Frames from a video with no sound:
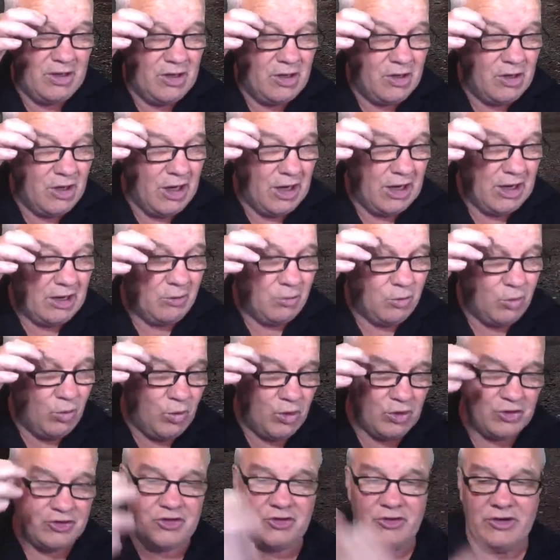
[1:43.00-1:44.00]

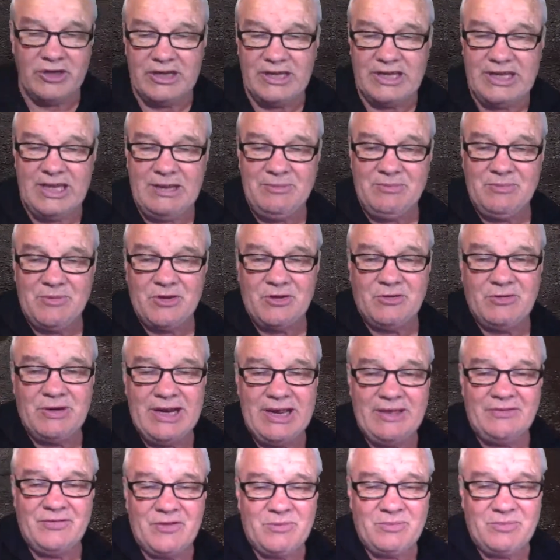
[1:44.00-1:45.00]
water and keep it
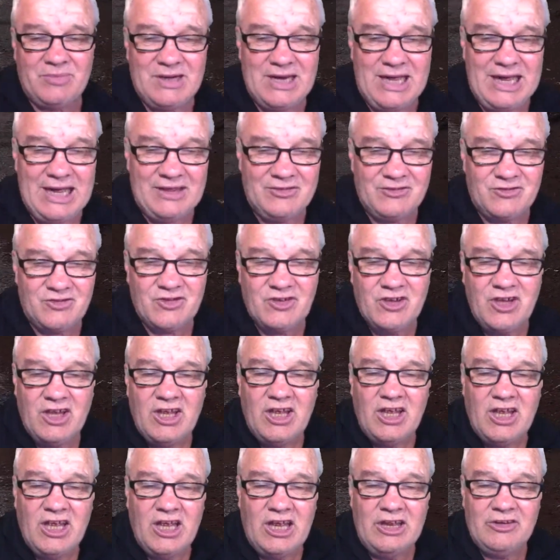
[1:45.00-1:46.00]
around the plants
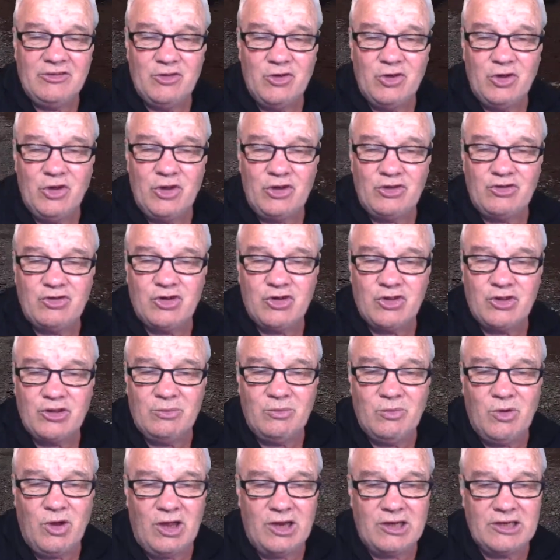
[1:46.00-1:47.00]
and nurture them
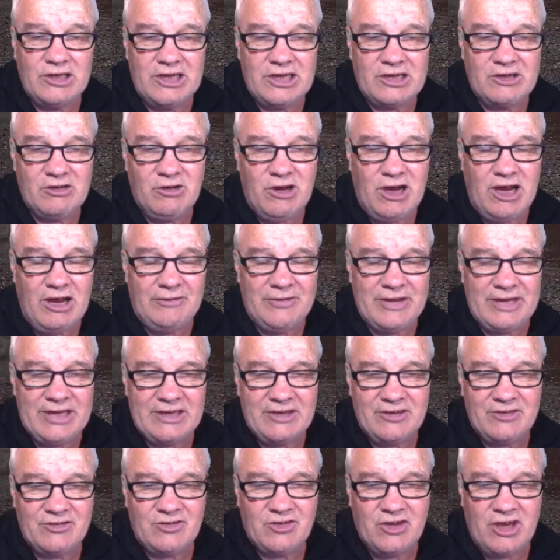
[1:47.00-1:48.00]
while they're
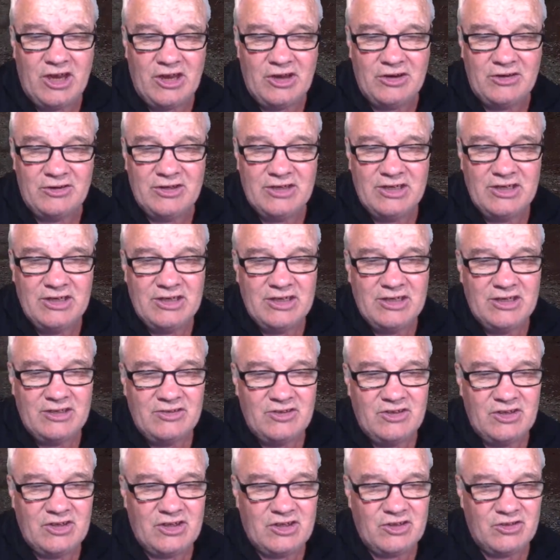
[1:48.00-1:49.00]
growing. So
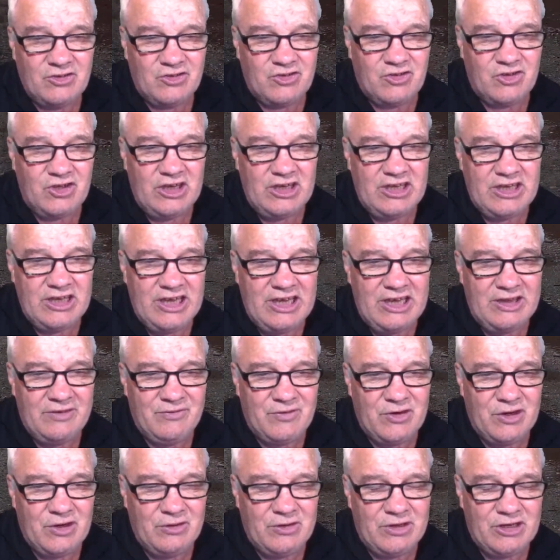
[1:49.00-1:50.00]
you can see here
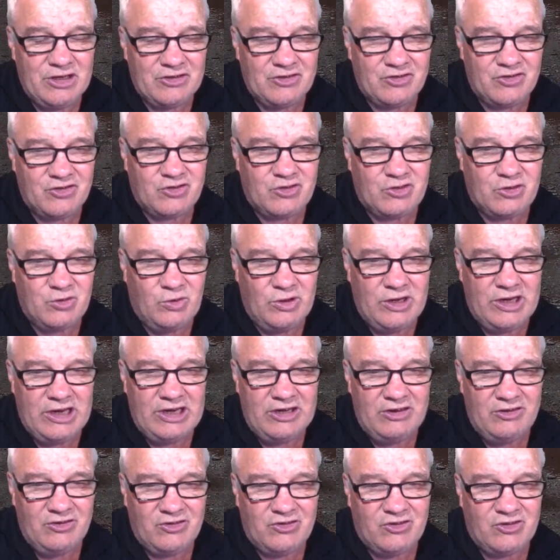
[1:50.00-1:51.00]
various
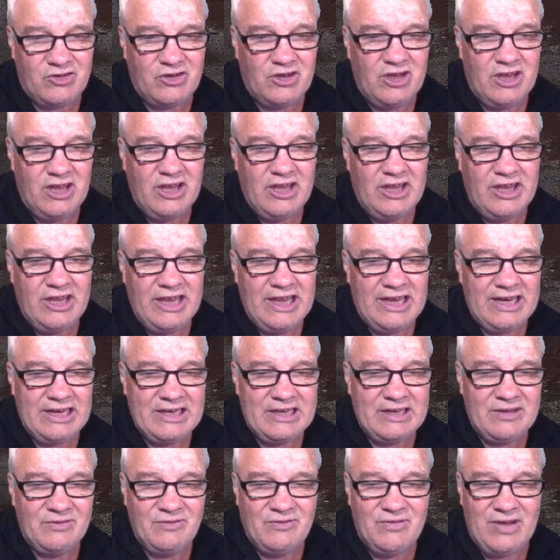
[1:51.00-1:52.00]
screens and
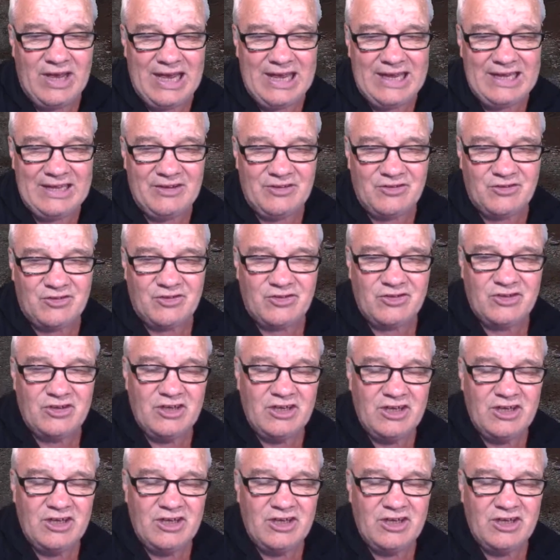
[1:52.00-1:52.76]
conveyors,